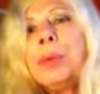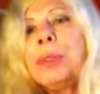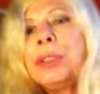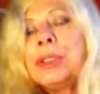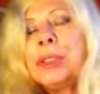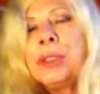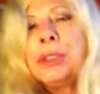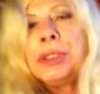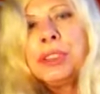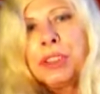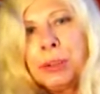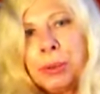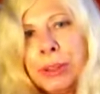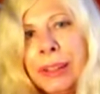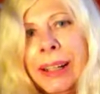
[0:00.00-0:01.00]
it was turned
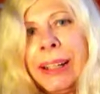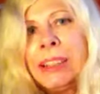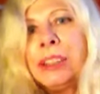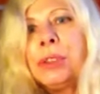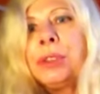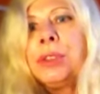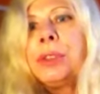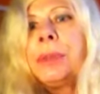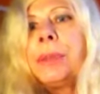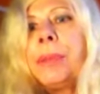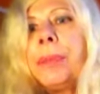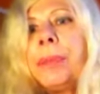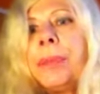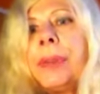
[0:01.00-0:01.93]
into a guest room.